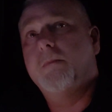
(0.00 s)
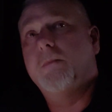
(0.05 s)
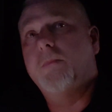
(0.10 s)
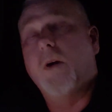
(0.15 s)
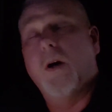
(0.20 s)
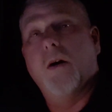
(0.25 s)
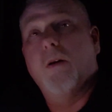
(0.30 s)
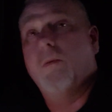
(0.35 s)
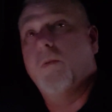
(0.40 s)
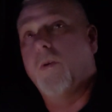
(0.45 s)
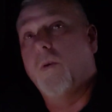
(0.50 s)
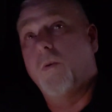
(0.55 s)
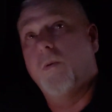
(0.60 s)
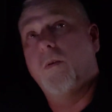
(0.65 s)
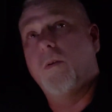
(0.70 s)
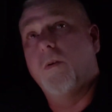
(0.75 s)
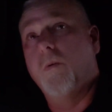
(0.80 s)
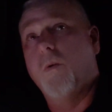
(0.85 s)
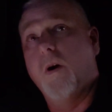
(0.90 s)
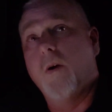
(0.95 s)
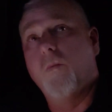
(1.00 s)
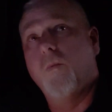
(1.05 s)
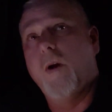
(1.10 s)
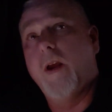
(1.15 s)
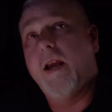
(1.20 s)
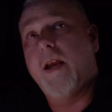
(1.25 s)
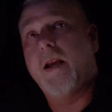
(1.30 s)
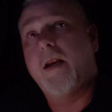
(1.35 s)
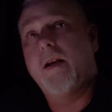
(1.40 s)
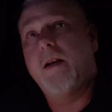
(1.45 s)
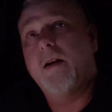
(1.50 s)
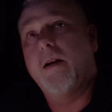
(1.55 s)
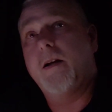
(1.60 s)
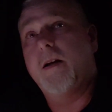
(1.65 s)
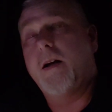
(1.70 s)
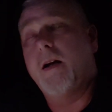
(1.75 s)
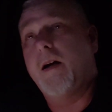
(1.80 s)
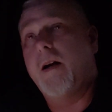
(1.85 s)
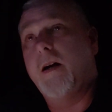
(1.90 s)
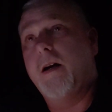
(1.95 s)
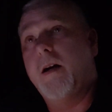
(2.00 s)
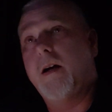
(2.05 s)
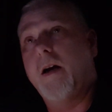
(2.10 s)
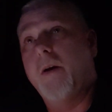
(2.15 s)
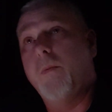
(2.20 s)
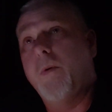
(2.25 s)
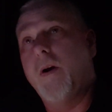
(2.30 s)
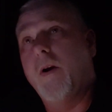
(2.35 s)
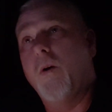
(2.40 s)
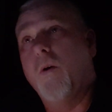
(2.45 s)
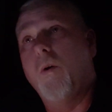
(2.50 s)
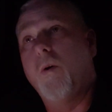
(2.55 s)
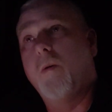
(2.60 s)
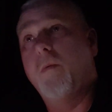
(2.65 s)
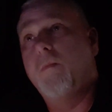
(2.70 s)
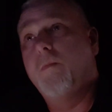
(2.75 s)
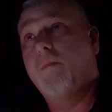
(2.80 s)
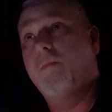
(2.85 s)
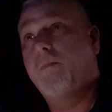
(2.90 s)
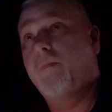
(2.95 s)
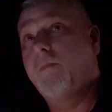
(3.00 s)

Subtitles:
the 1 week, I went home,